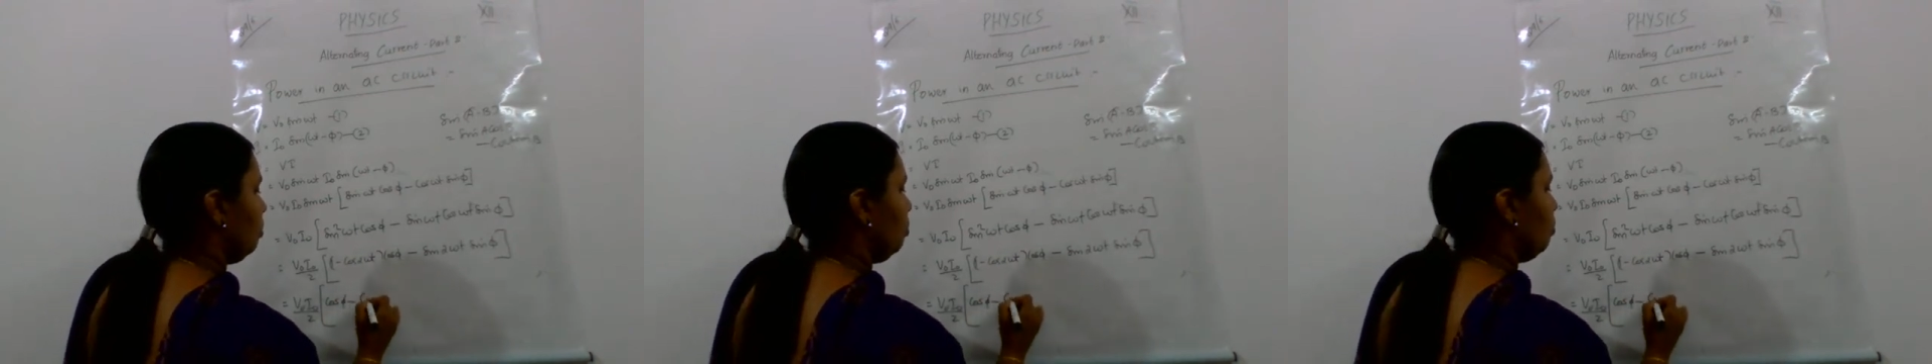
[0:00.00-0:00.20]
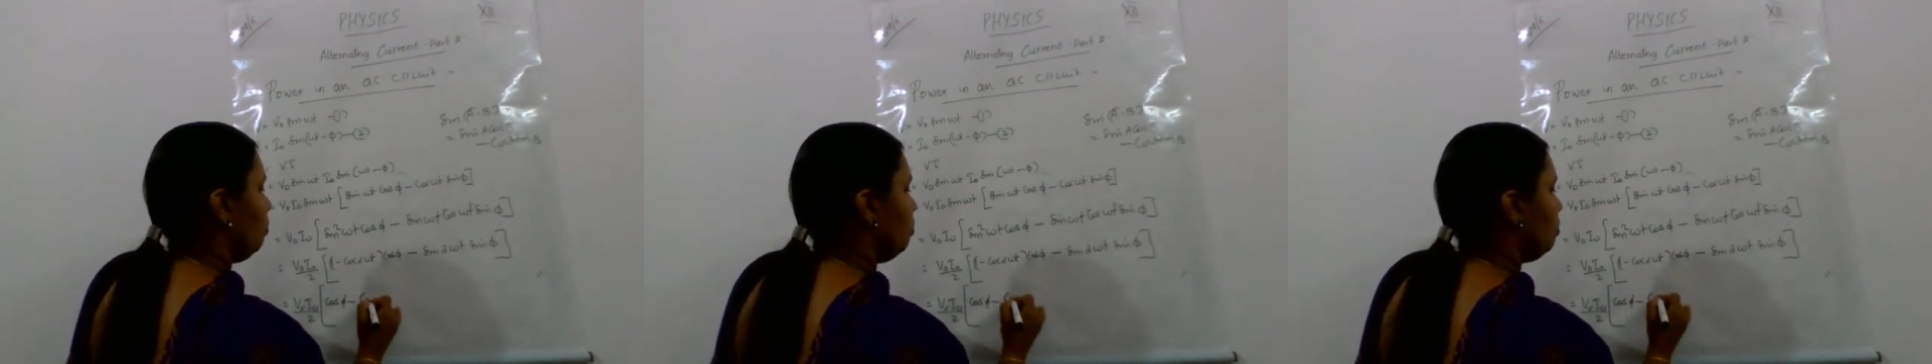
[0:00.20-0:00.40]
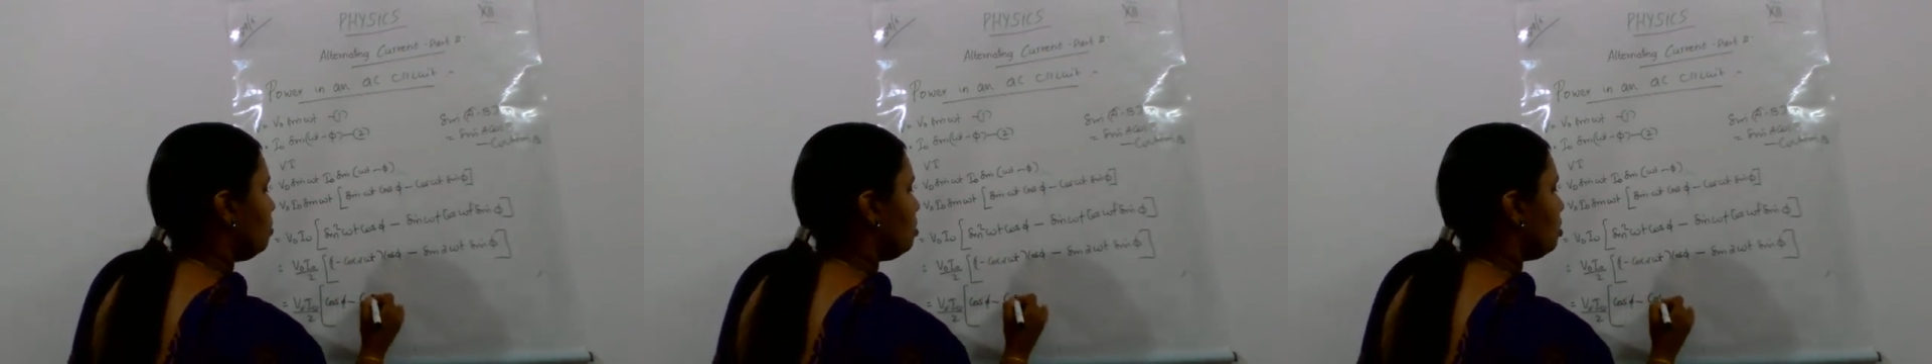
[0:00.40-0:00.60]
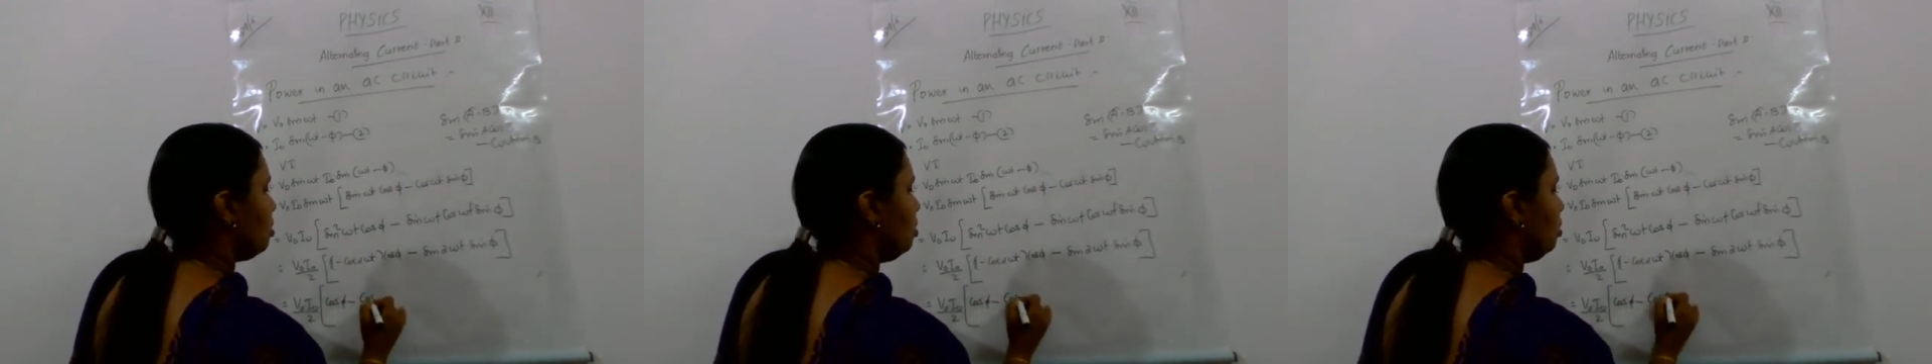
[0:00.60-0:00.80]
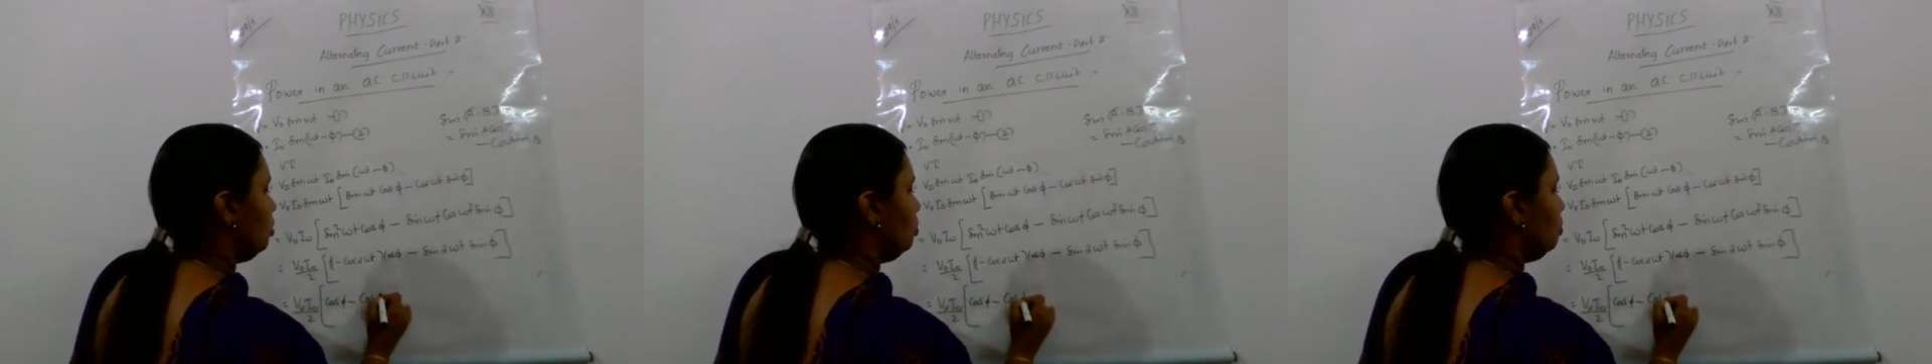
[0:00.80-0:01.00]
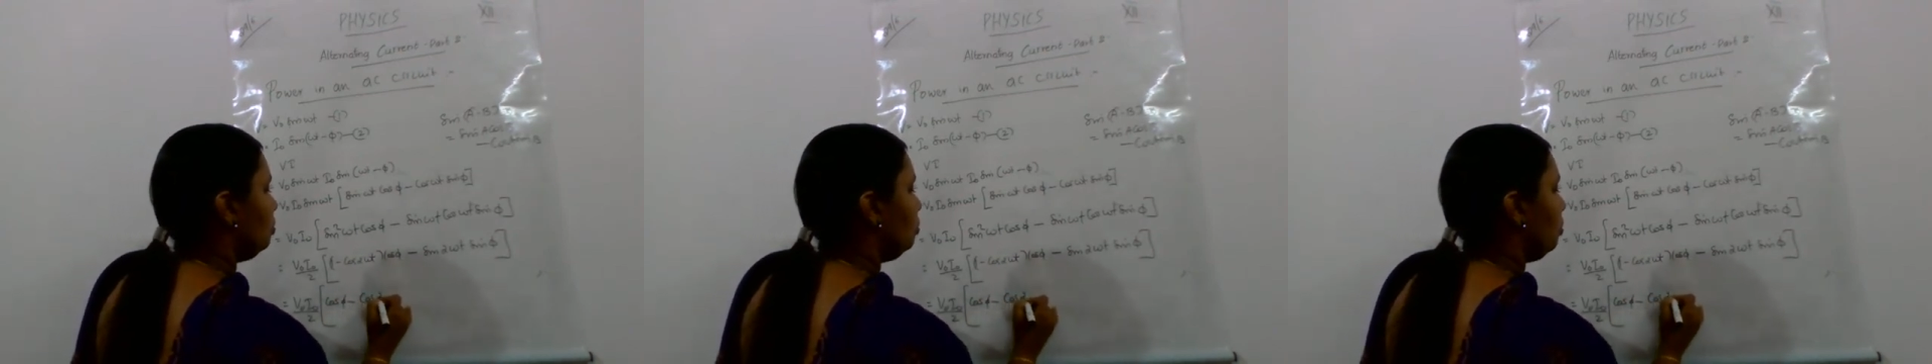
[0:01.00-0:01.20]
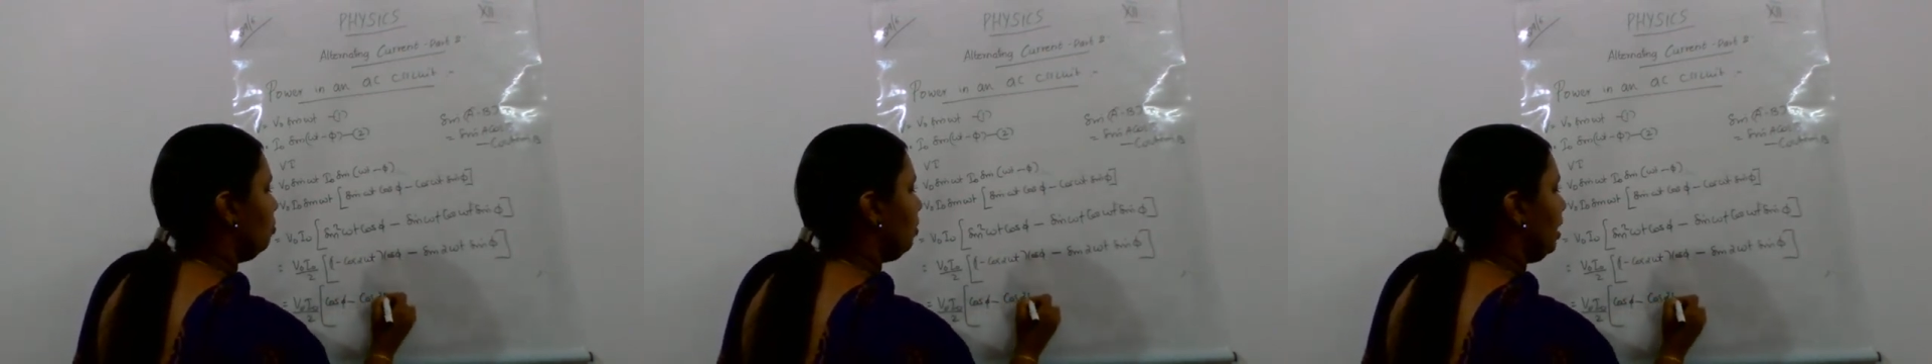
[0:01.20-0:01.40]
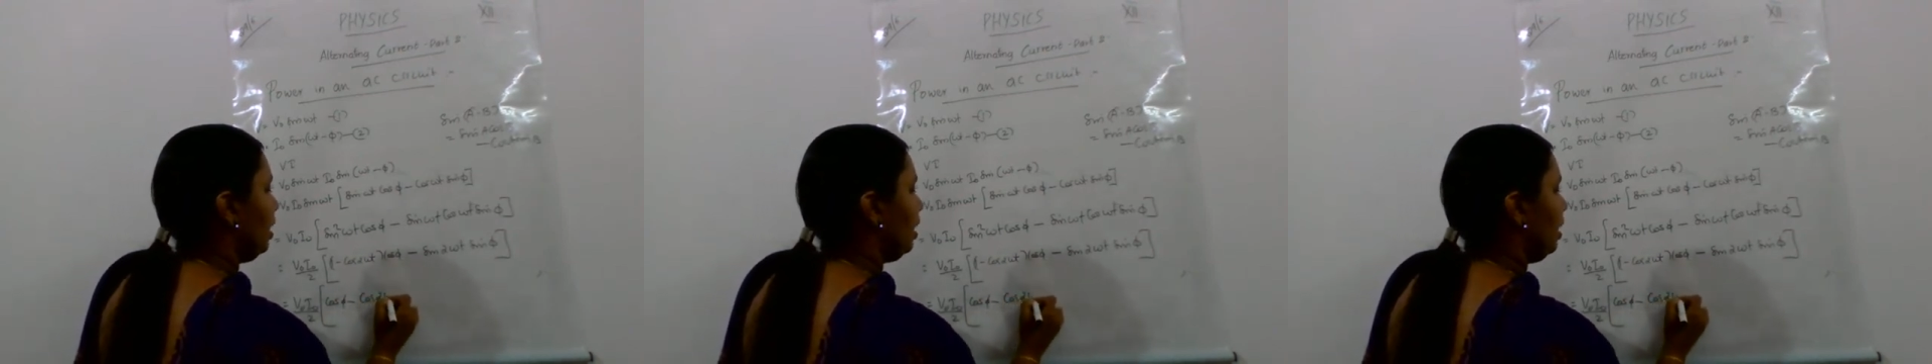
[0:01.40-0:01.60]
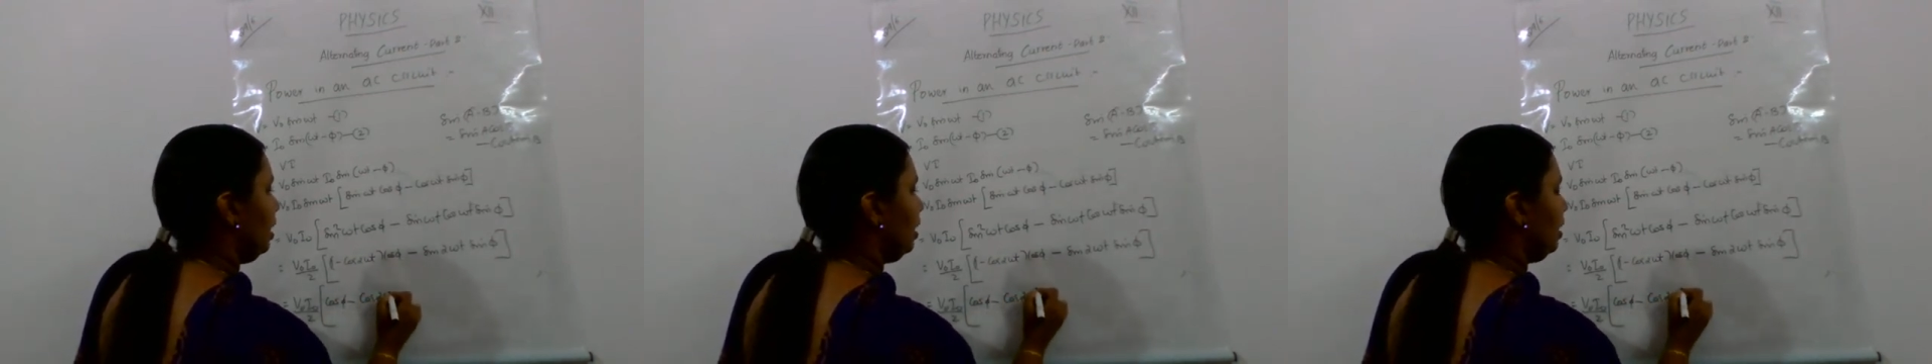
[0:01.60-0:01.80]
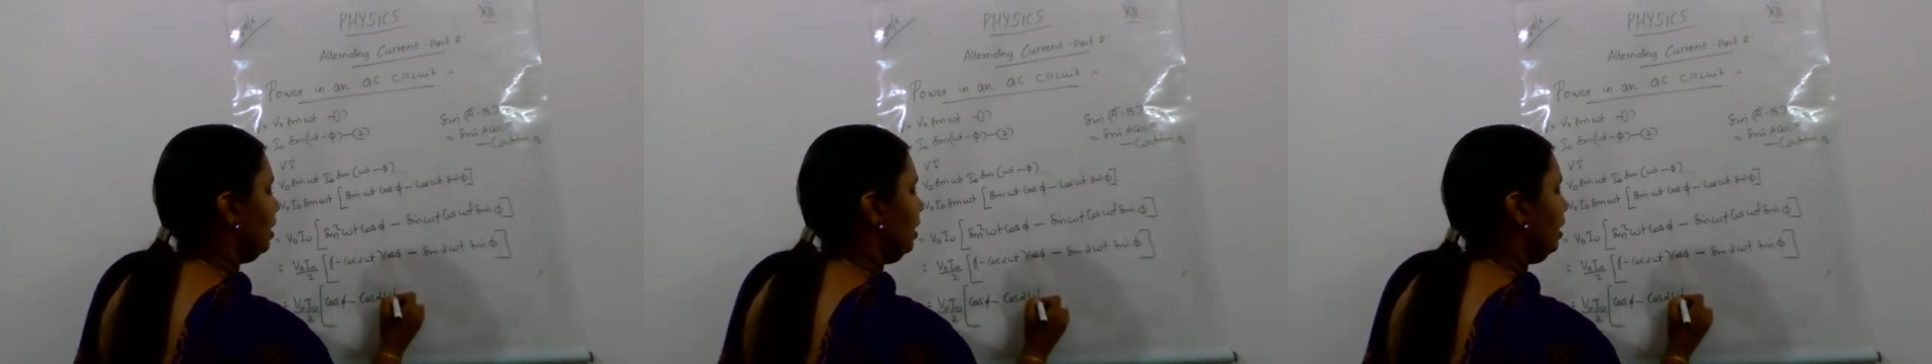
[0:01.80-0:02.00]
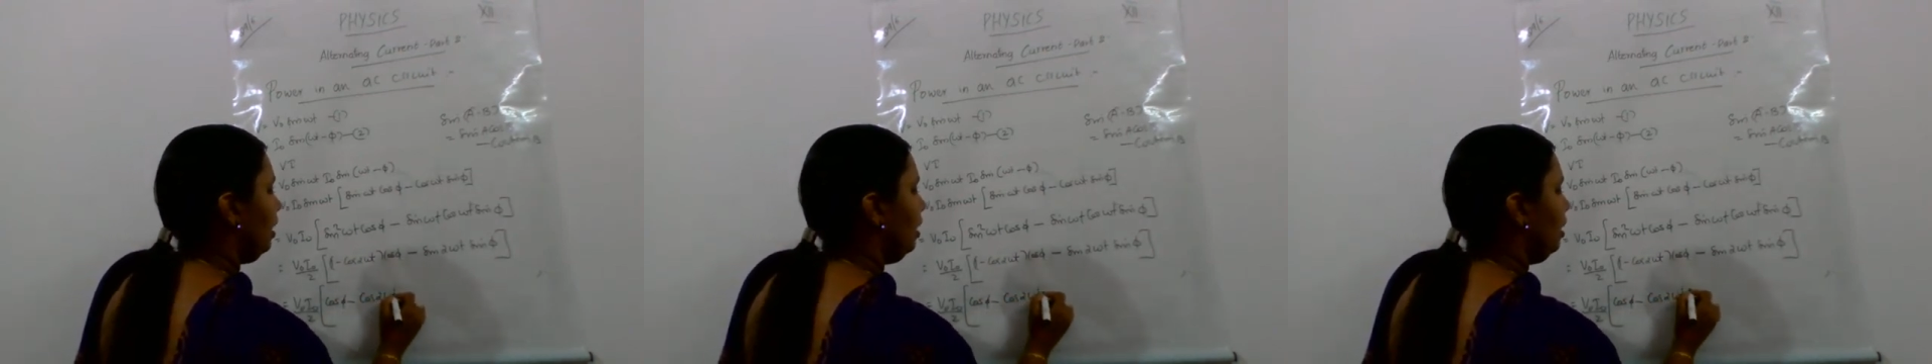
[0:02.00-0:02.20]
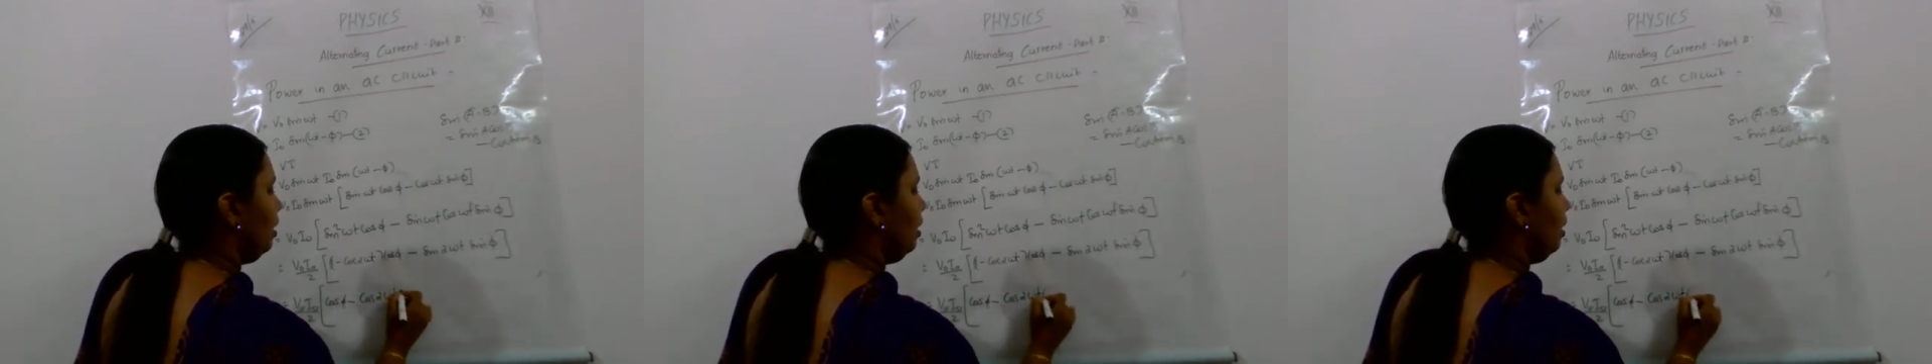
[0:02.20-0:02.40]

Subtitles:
cos 2 omega t